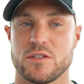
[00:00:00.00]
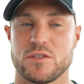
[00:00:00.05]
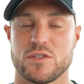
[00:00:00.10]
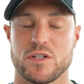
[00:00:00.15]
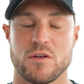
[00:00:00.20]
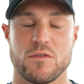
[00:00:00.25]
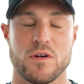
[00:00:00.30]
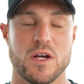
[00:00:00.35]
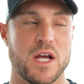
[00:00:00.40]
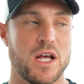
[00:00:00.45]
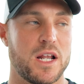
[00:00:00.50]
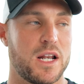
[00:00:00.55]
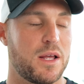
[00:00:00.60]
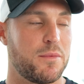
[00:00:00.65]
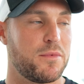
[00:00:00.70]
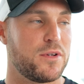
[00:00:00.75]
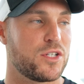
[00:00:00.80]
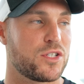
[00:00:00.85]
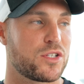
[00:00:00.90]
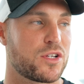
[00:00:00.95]
So let
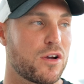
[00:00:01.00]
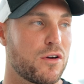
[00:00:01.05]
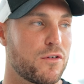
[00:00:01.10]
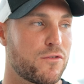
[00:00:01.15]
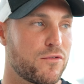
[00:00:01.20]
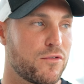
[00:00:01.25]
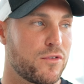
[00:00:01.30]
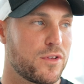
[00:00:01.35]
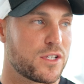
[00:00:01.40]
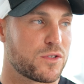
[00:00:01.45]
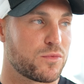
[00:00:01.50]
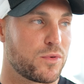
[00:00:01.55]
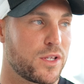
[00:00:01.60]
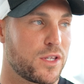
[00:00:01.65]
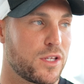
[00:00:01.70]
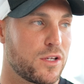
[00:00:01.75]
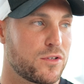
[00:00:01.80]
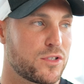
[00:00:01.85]
me just go through this with you.